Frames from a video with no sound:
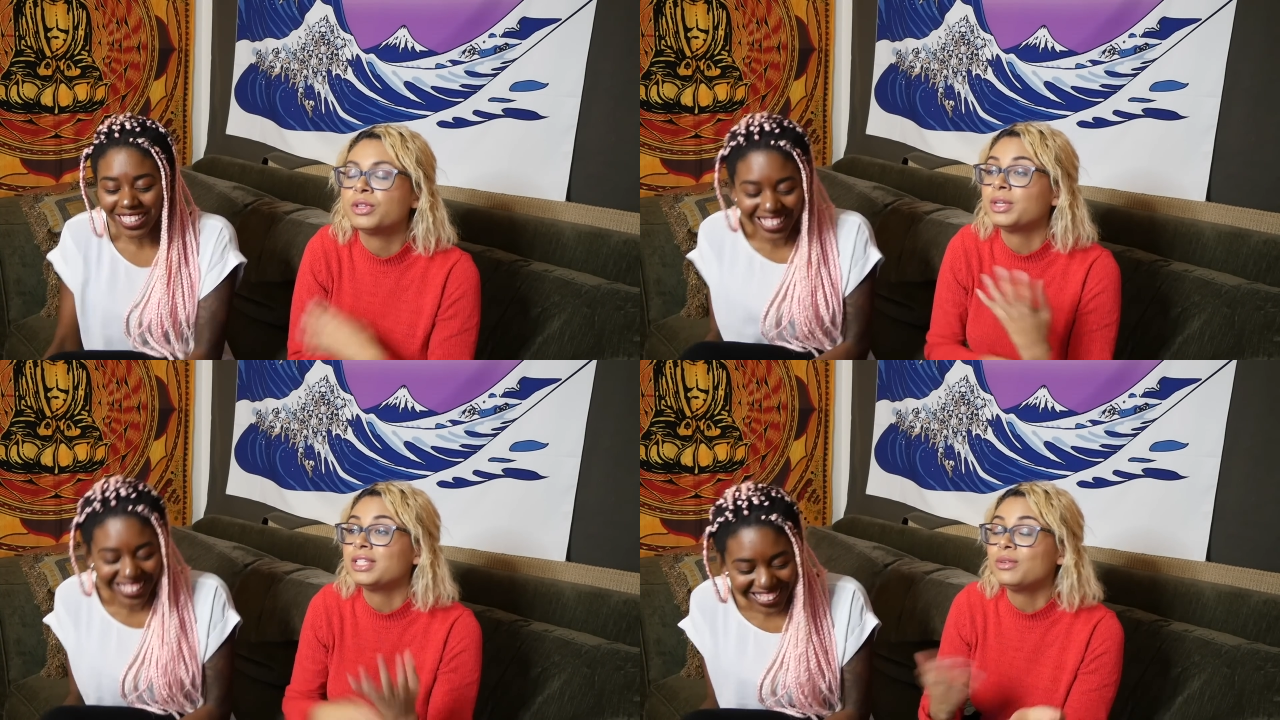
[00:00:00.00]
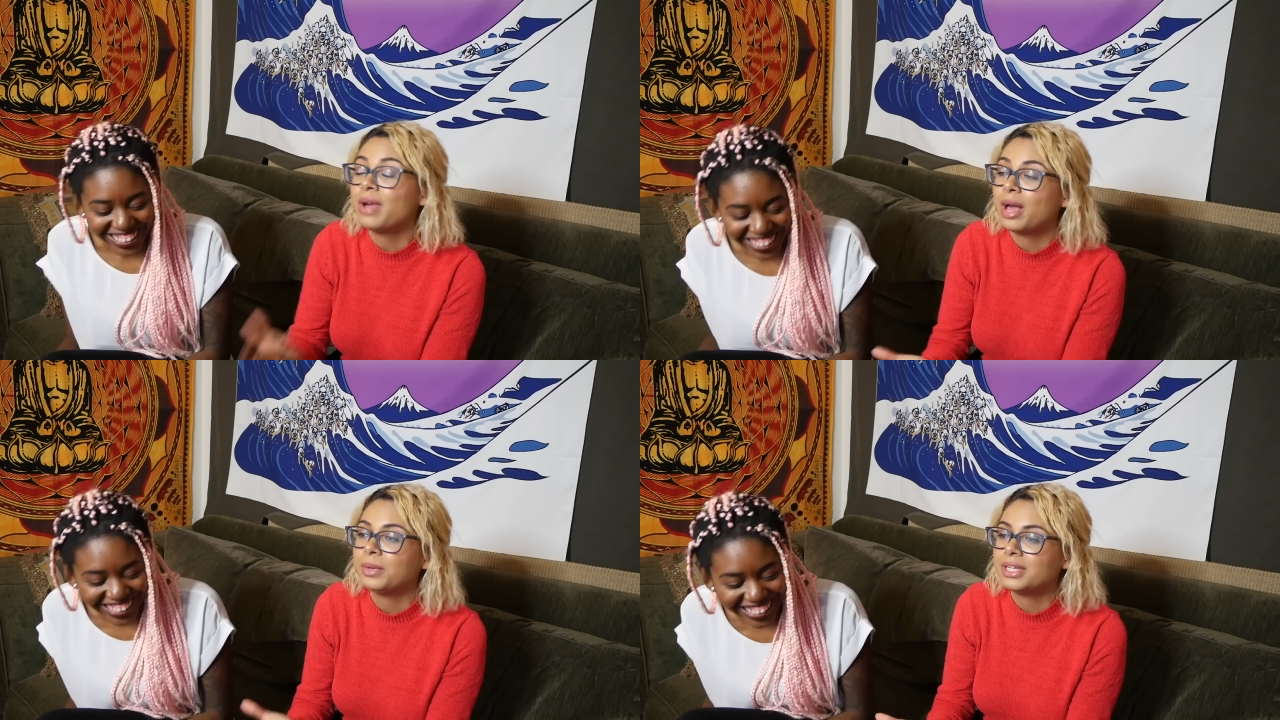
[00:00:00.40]
Speaker 1: there is no
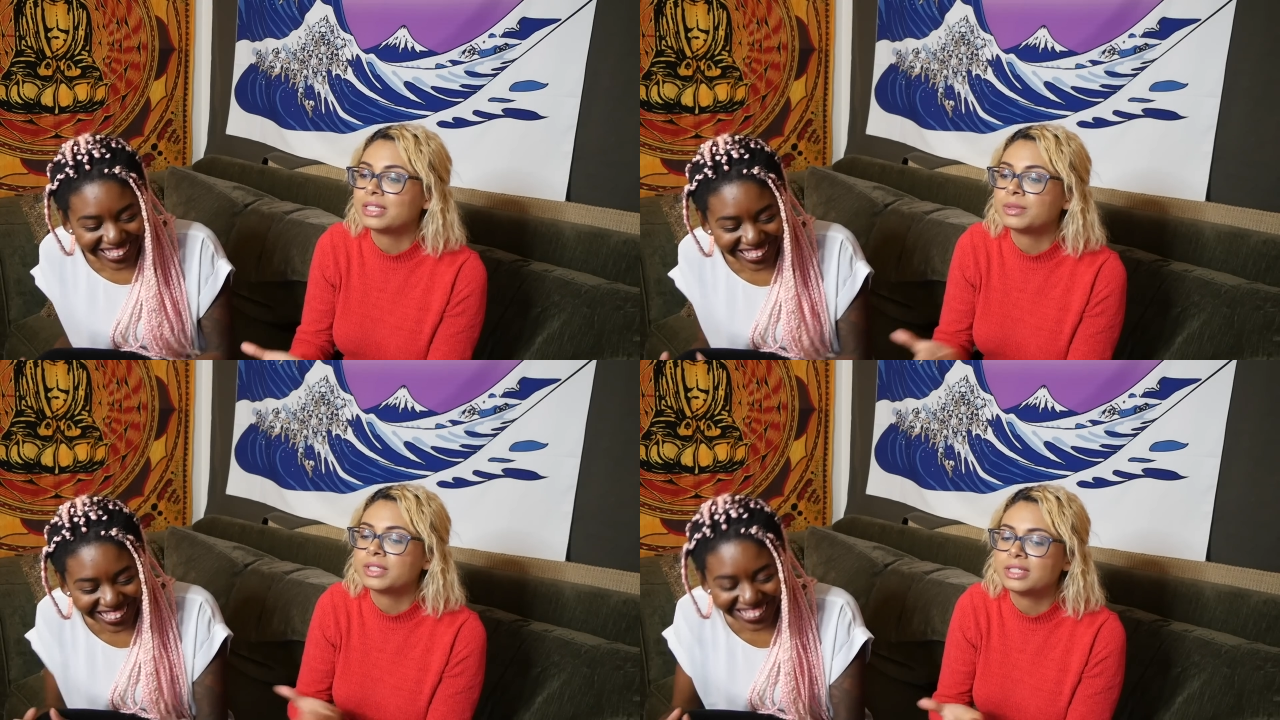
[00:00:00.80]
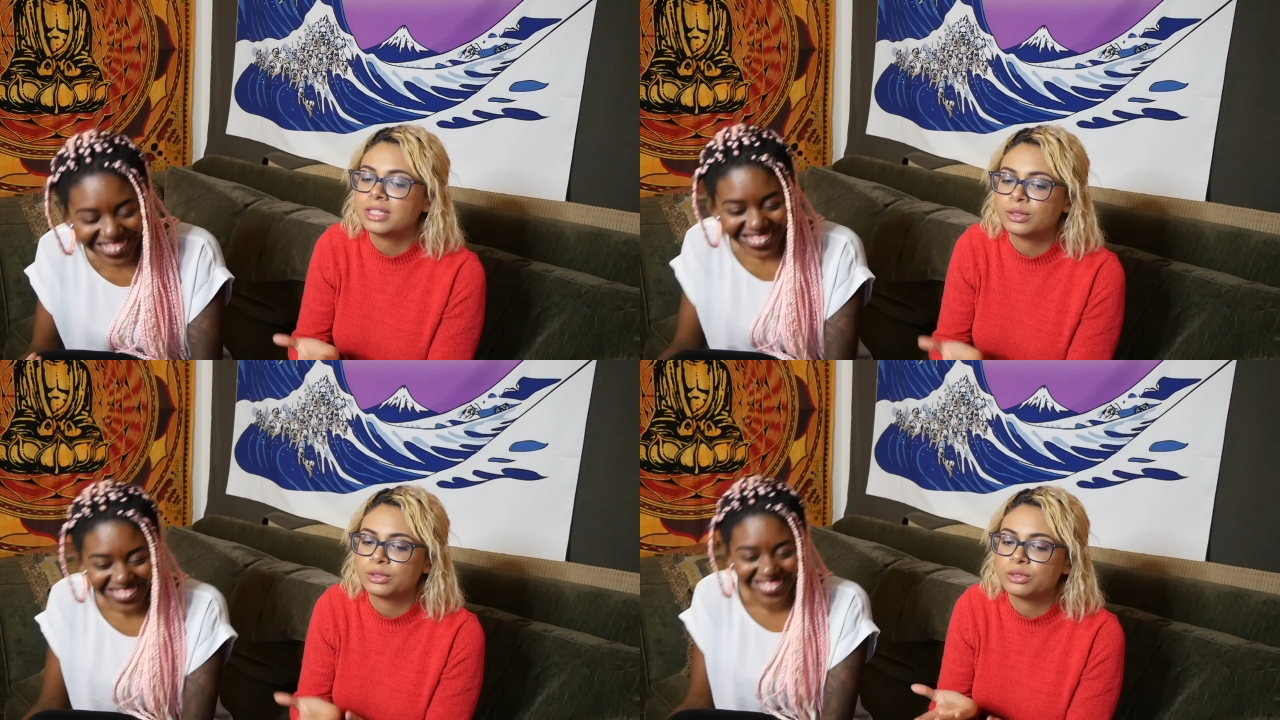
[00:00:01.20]
happiness i was going to say
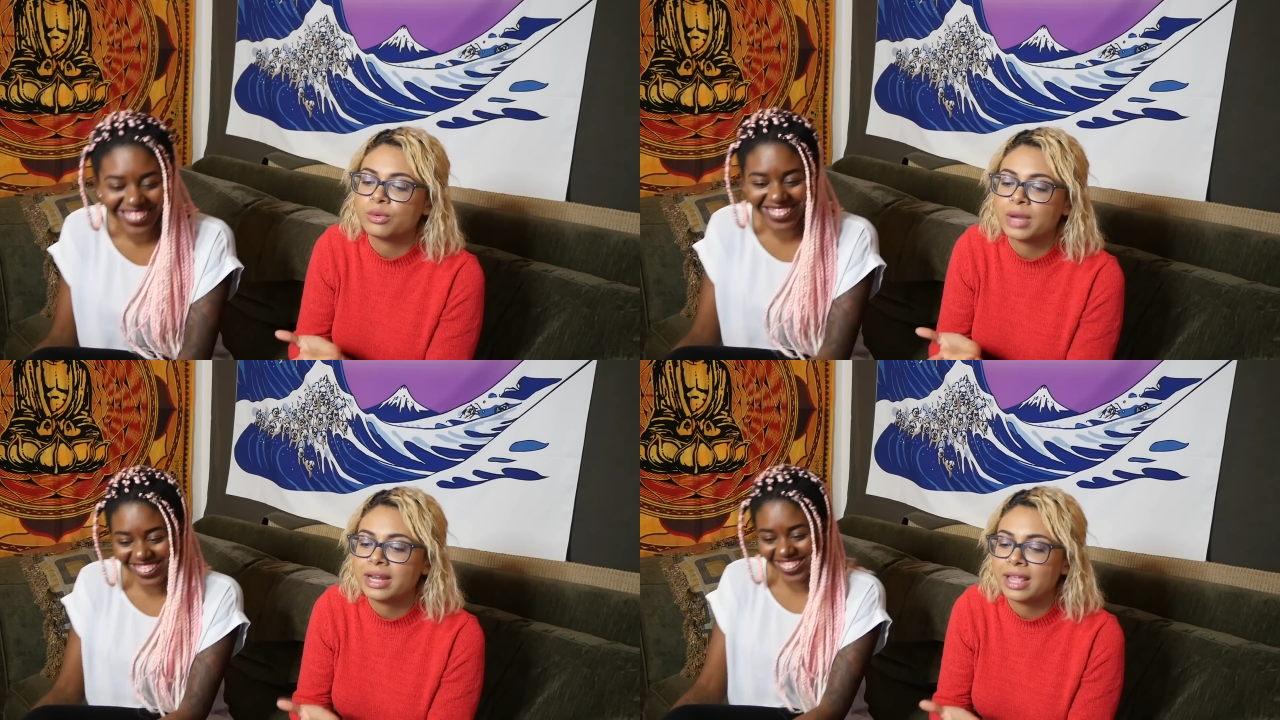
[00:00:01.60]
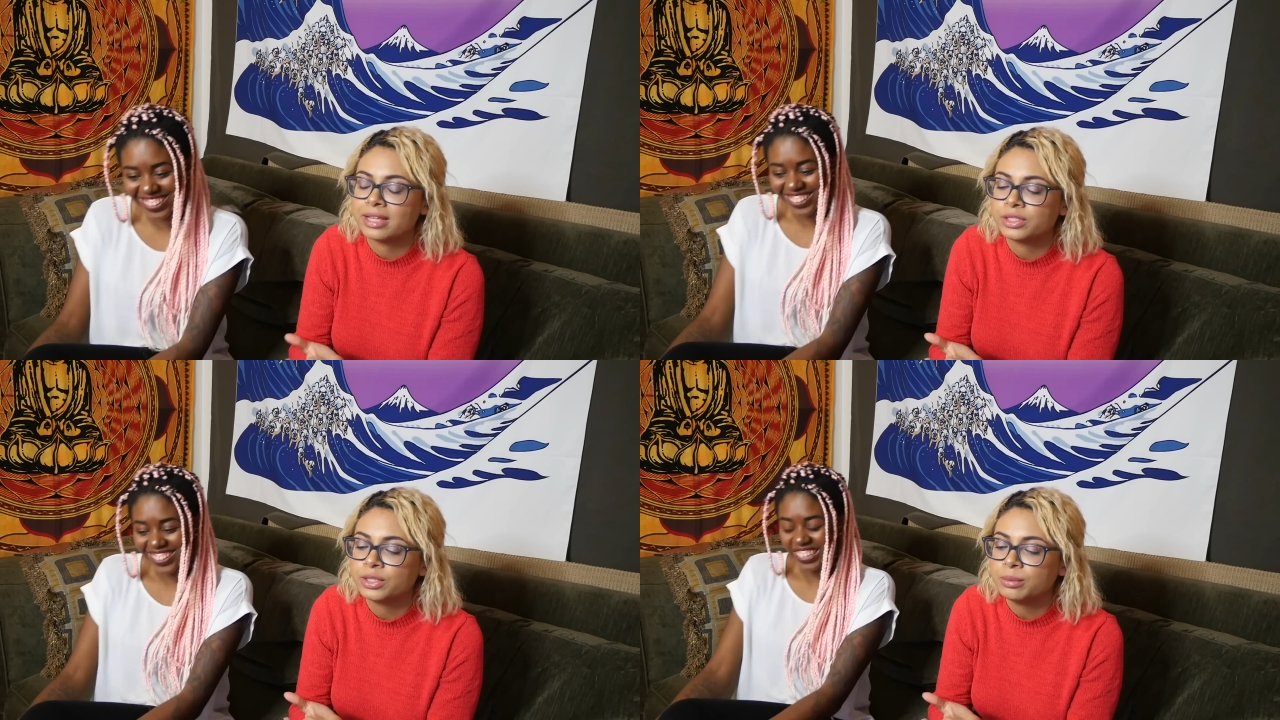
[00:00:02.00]
there's no right
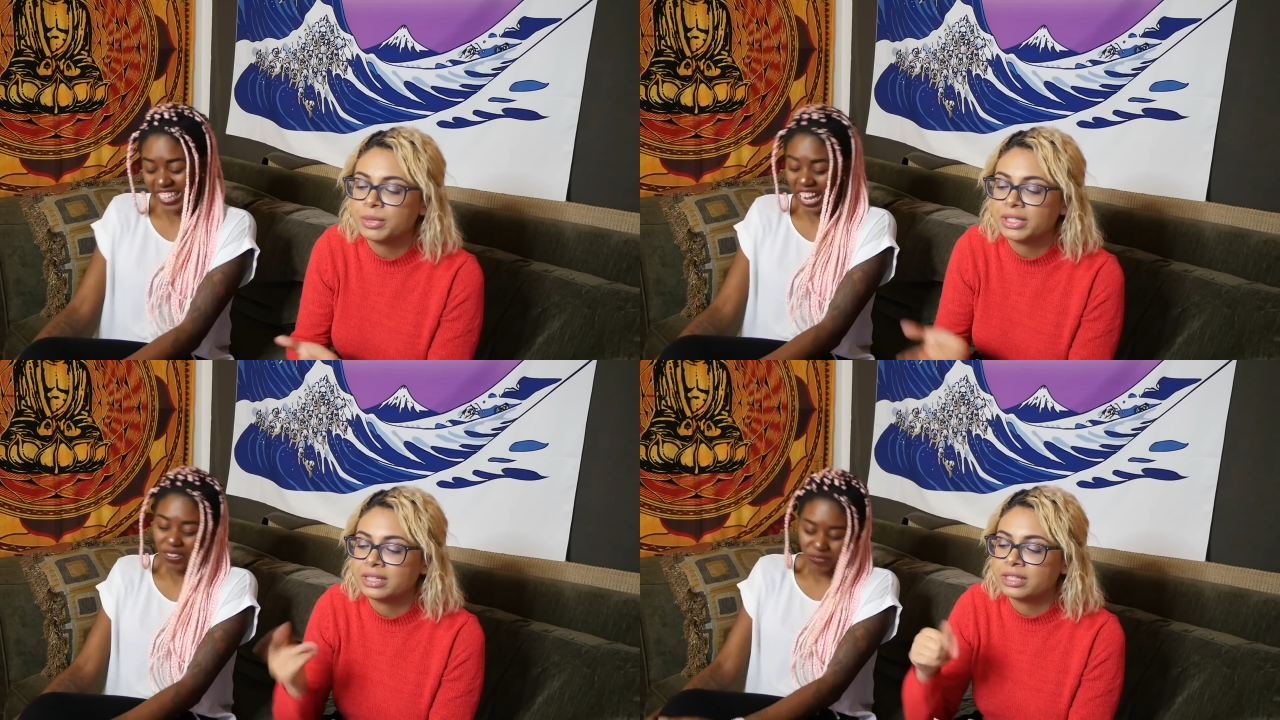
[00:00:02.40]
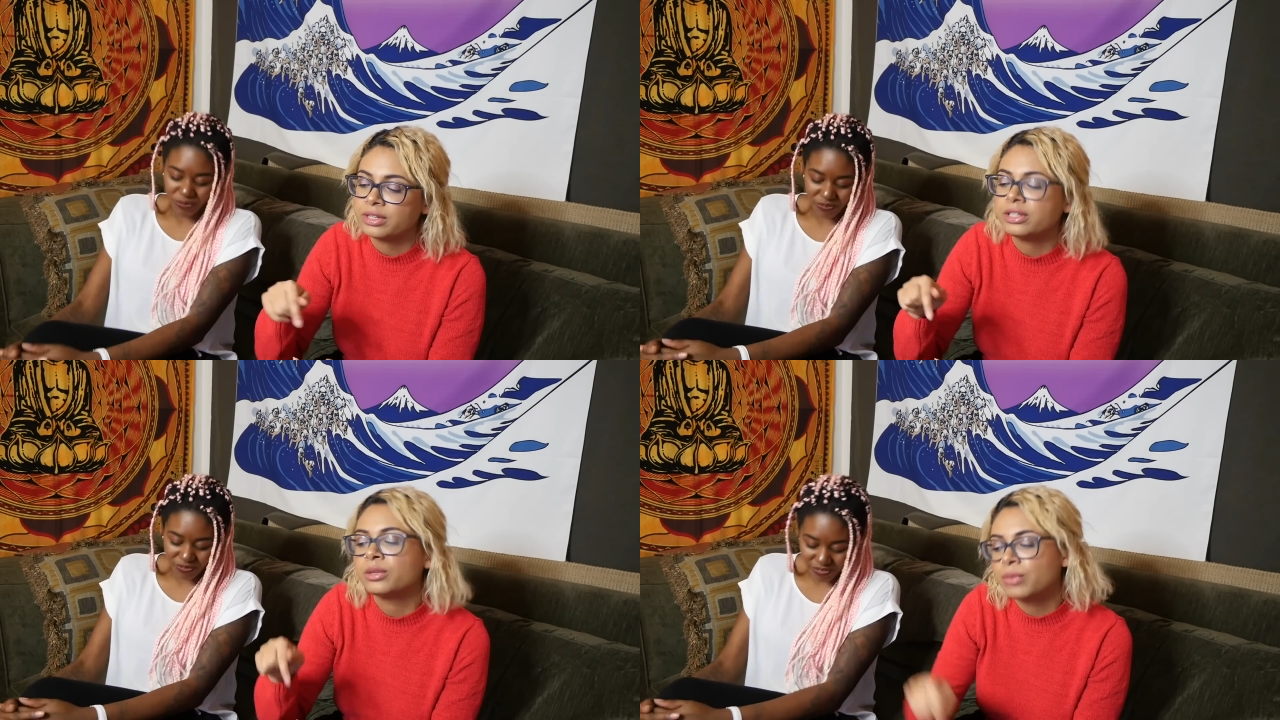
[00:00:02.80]
answer but yeah.
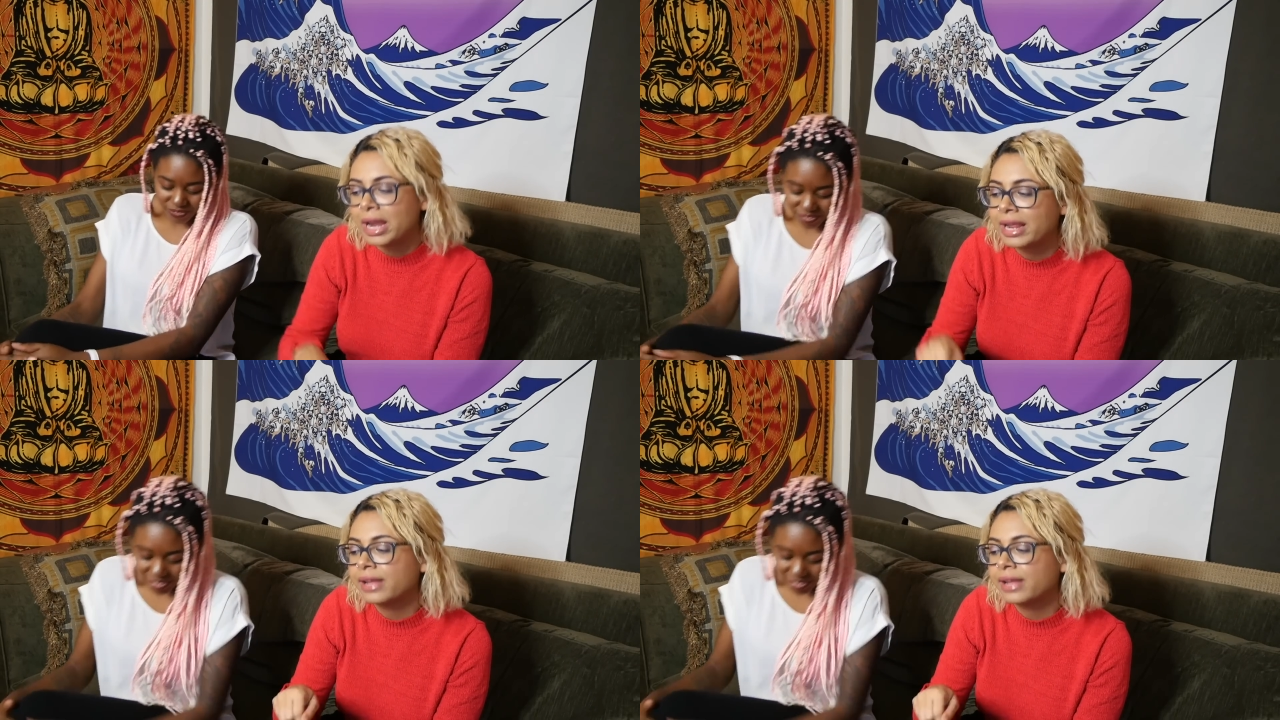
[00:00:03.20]
the, the, right